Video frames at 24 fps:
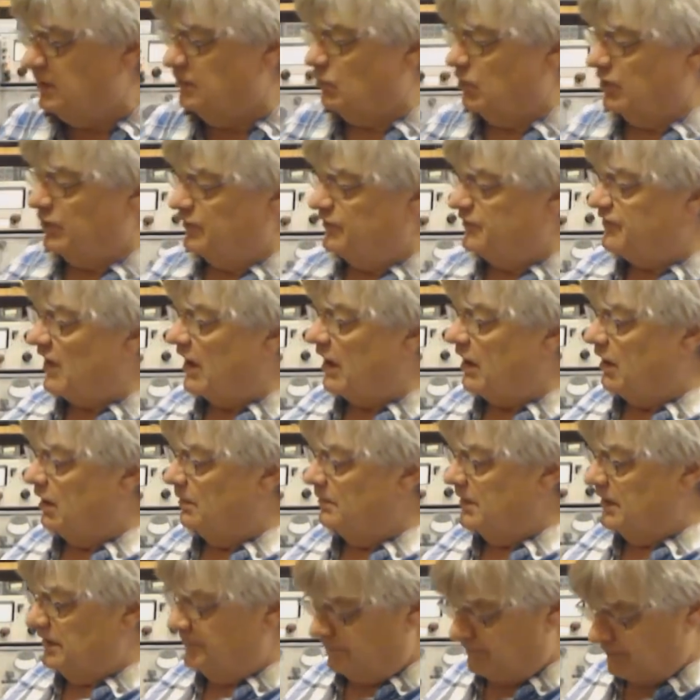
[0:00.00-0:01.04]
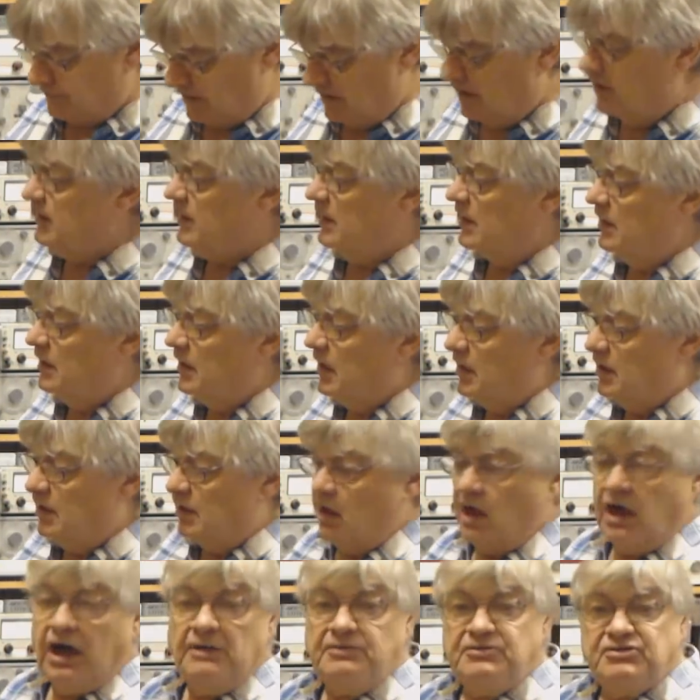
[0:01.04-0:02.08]
you want to farm.
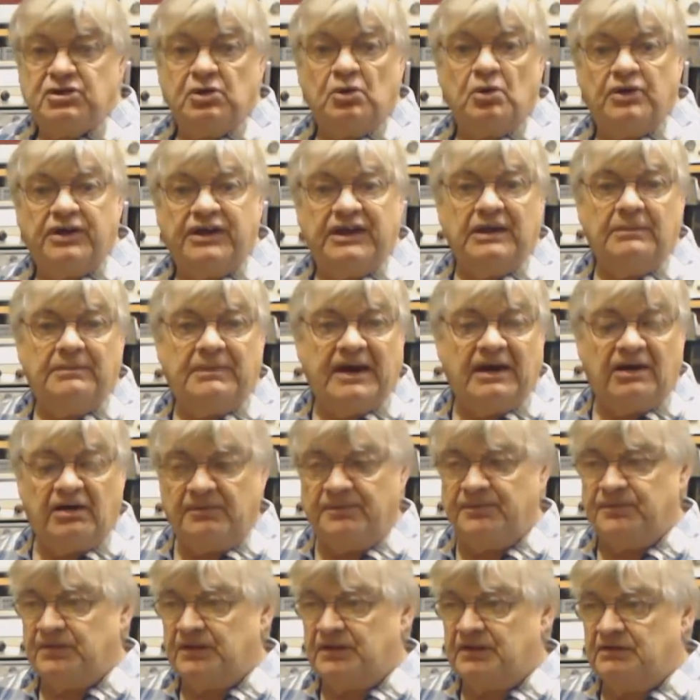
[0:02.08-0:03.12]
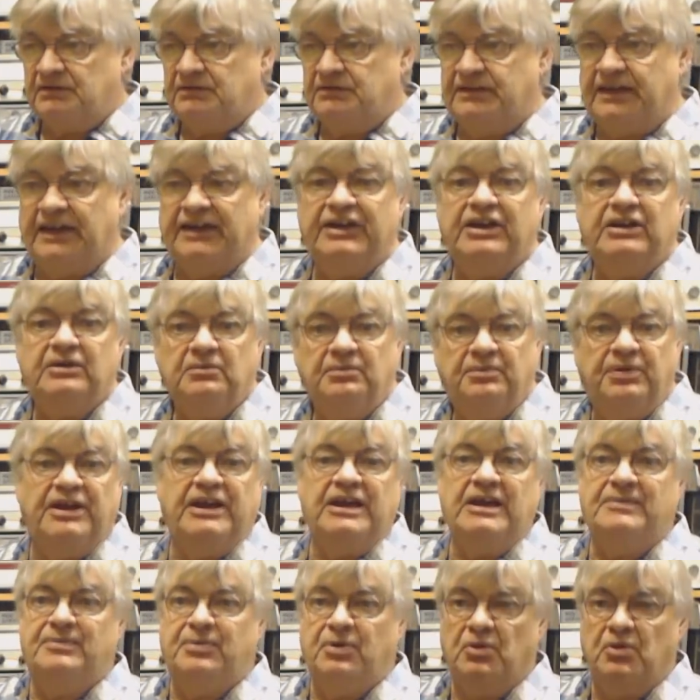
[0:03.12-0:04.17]
I'm talking about getting
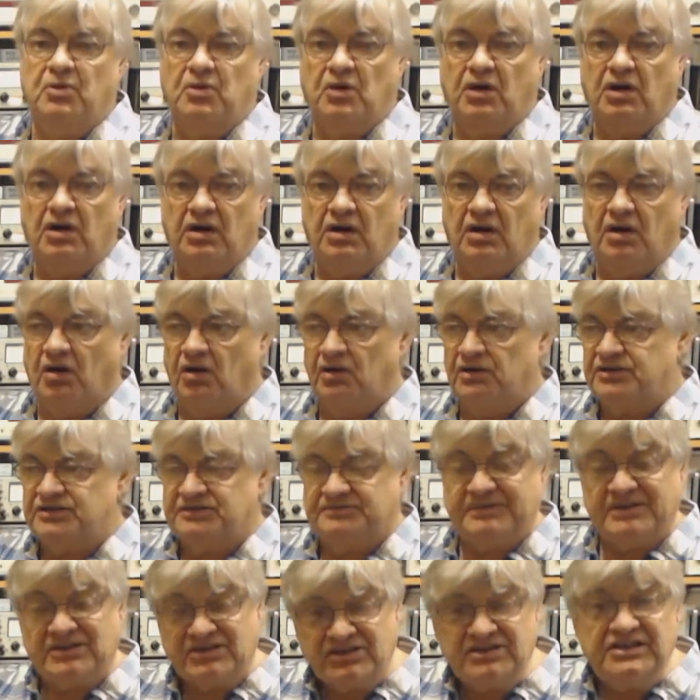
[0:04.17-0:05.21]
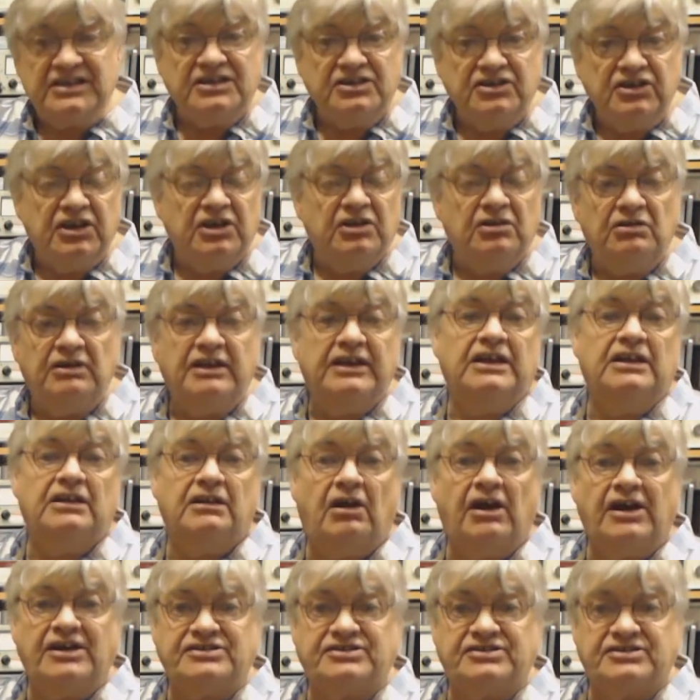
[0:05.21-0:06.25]
people, especially newly
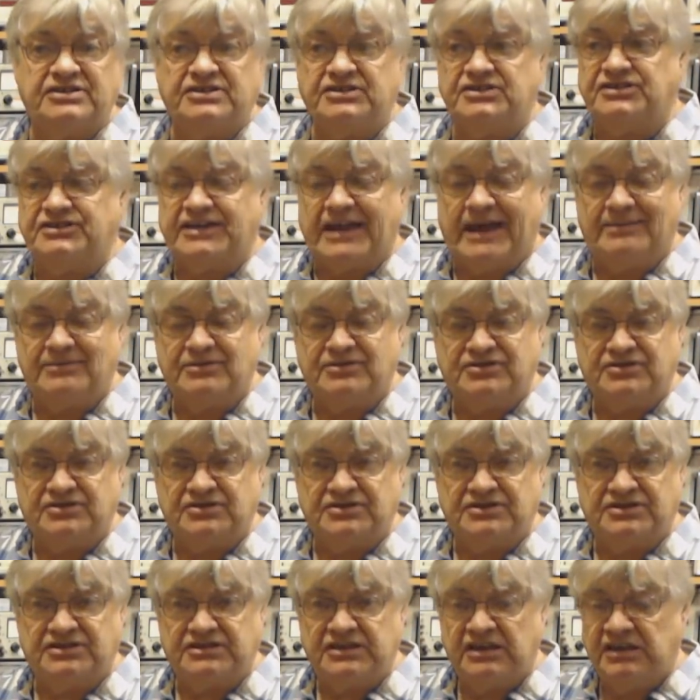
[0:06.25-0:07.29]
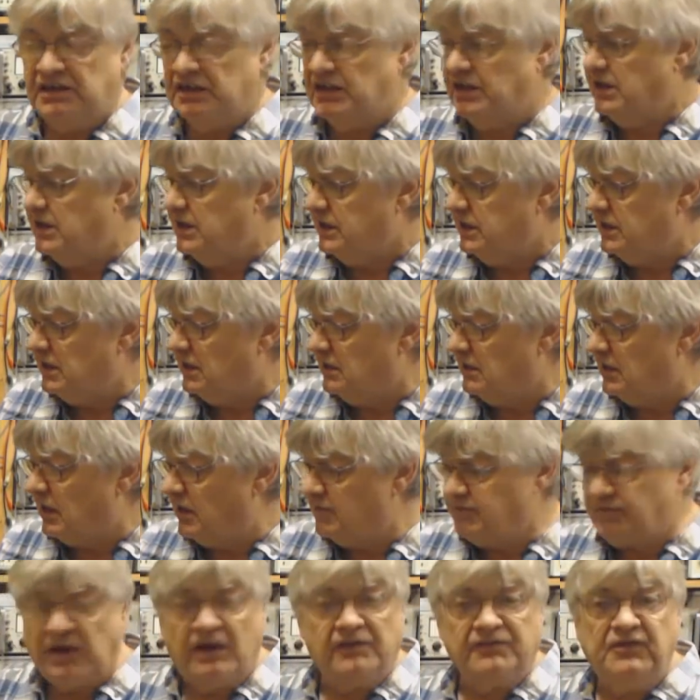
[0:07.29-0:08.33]
licensed amateurs. You know,
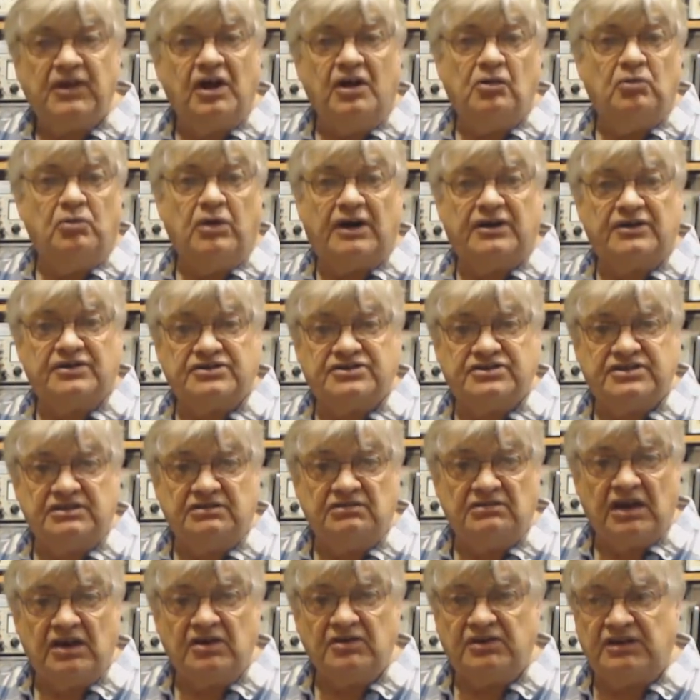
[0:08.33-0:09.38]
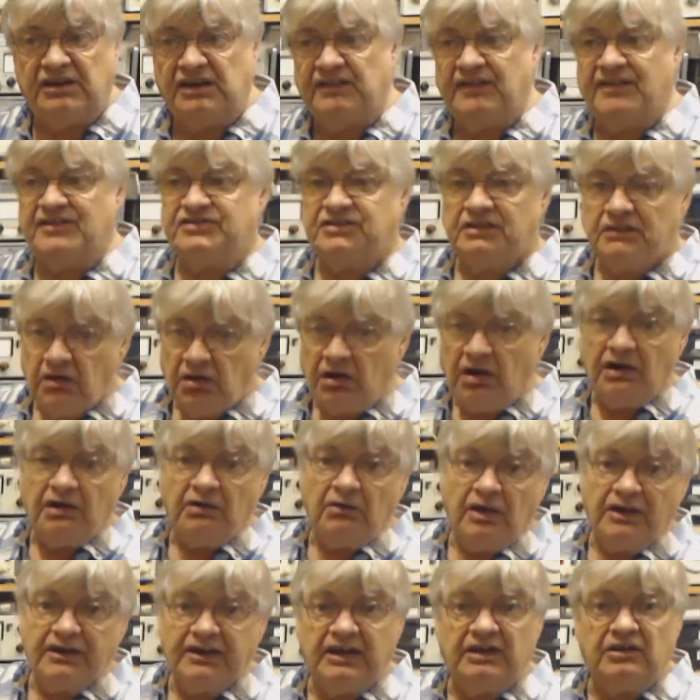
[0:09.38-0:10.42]
I've known one or two locally, and they say, "Oh,
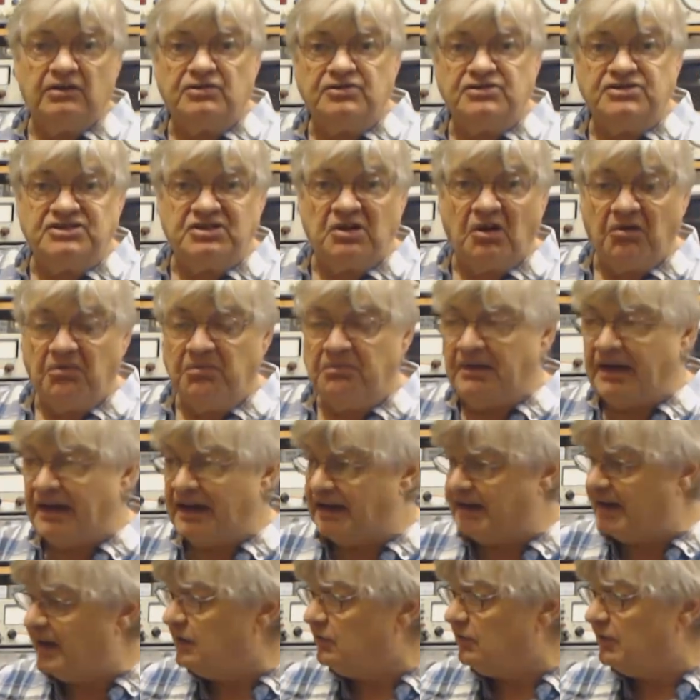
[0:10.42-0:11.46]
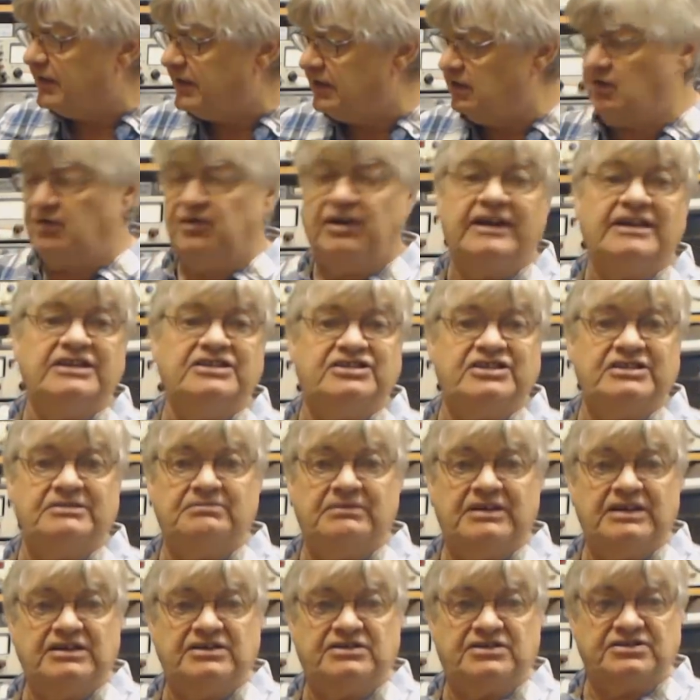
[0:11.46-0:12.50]
how do I get on top band? How do I get on 80
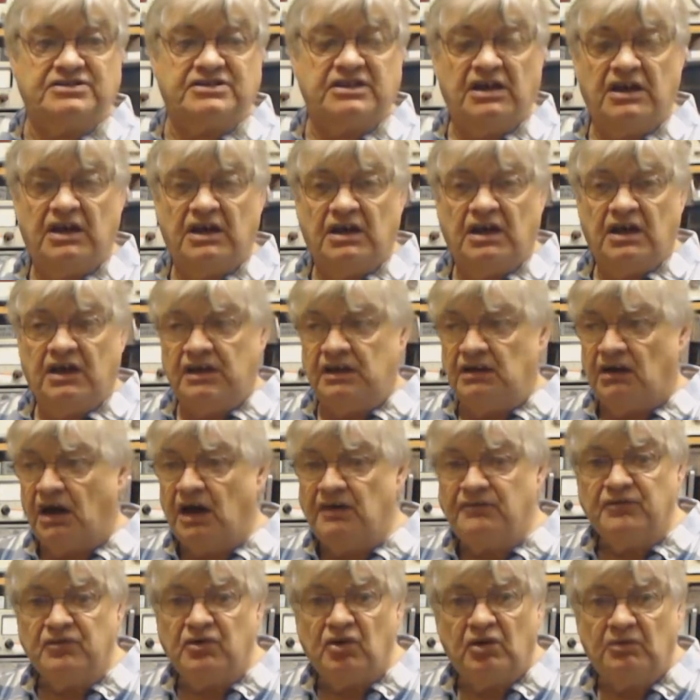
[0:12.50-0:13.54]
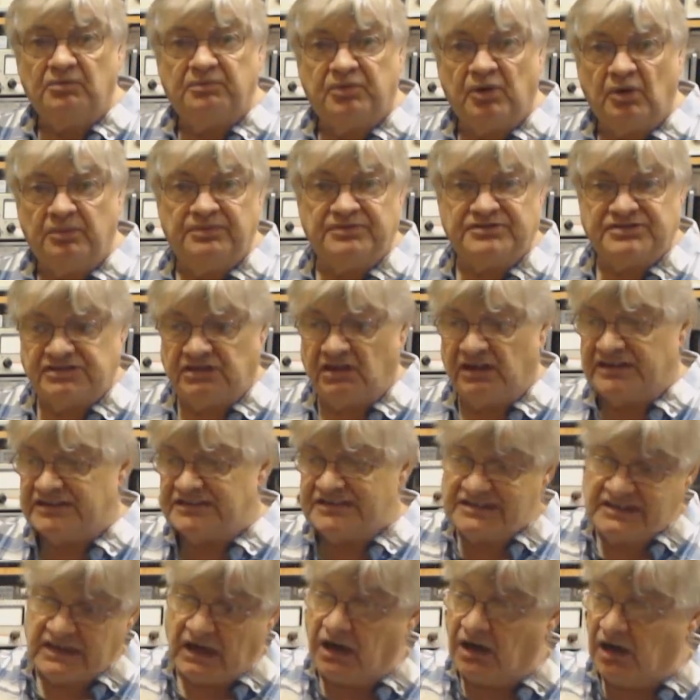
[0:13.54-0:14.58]
metres? You know, I haven't got a proper
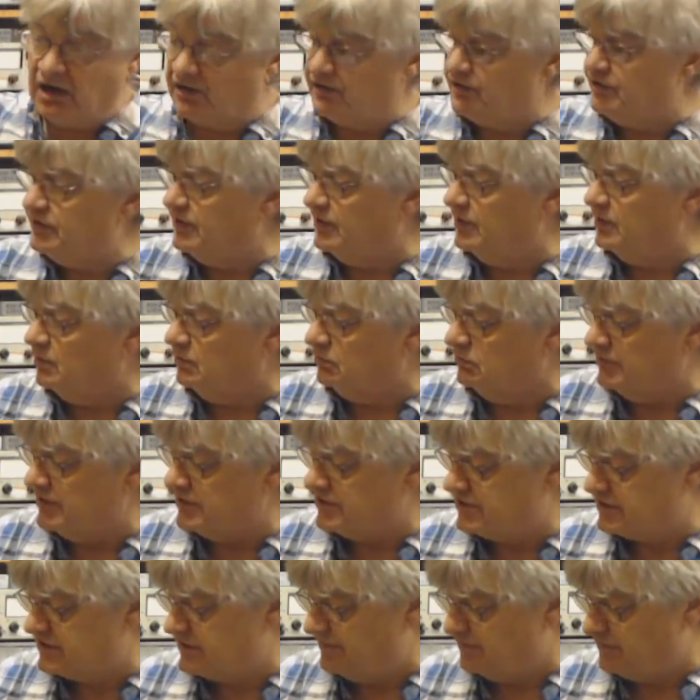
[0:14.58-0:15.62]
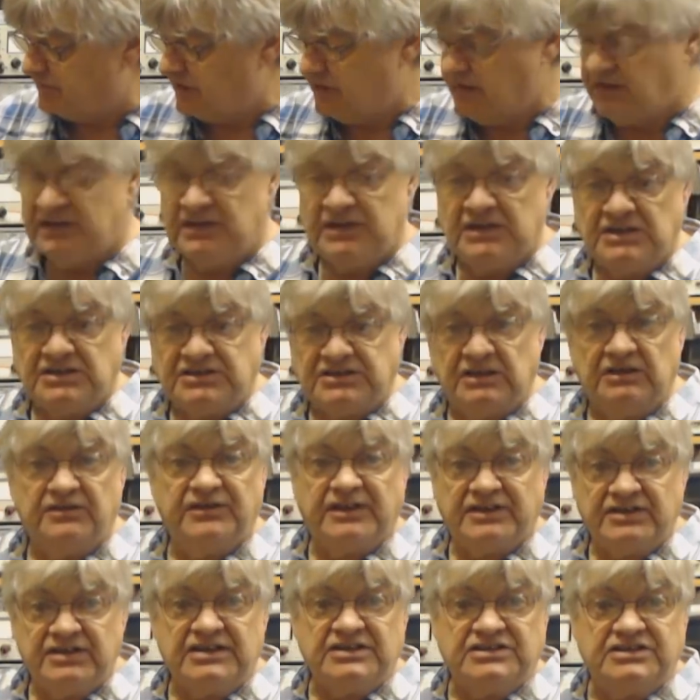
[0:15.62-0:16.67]
sized garden and all this." So
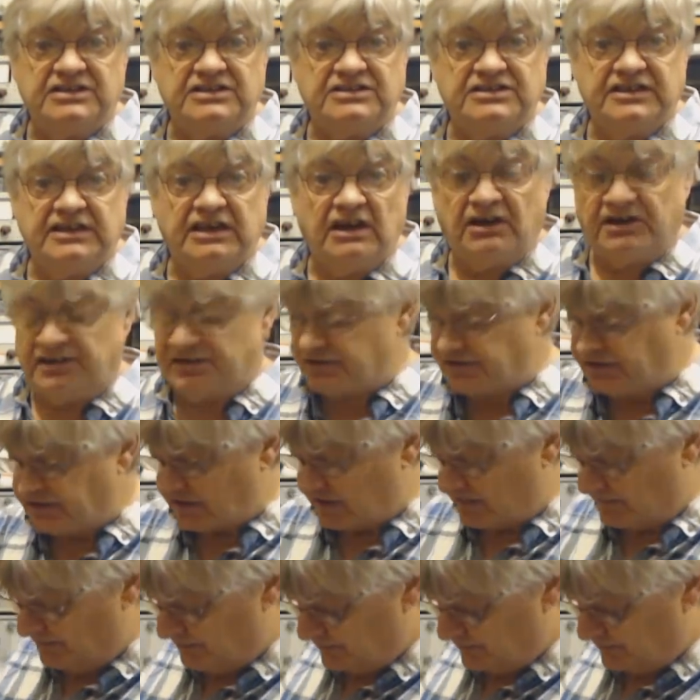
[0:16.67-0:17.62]
this is the answer.